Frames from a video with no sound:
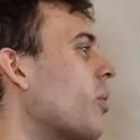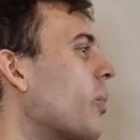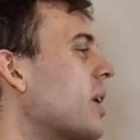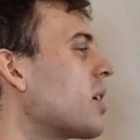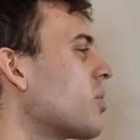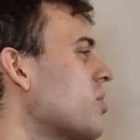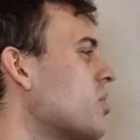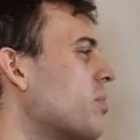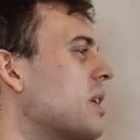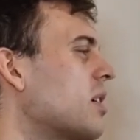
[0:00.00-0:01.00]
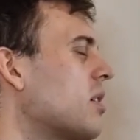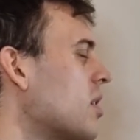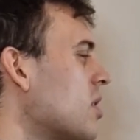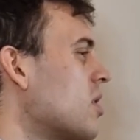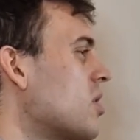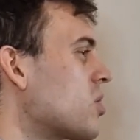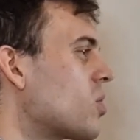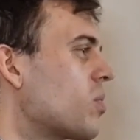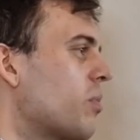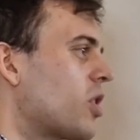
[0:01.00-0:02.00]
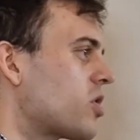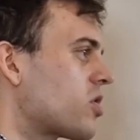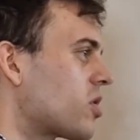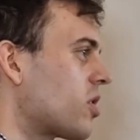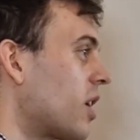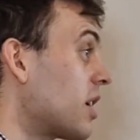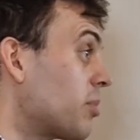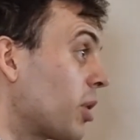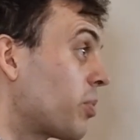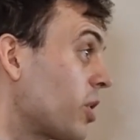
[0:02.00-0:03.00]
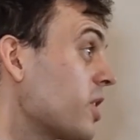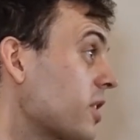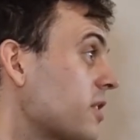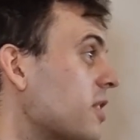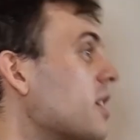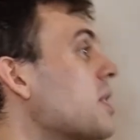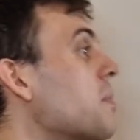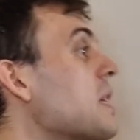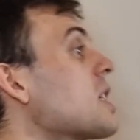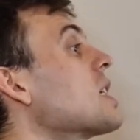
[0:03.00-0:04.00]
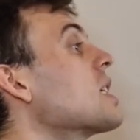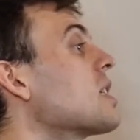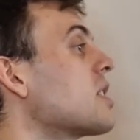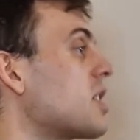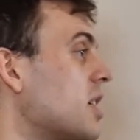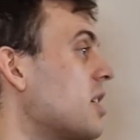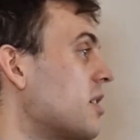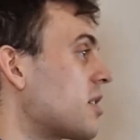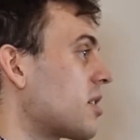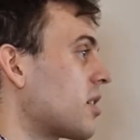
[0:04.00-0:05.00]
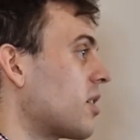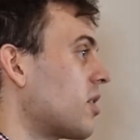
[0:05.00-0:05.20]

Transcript: We're consuming too much animal products, especially cheese,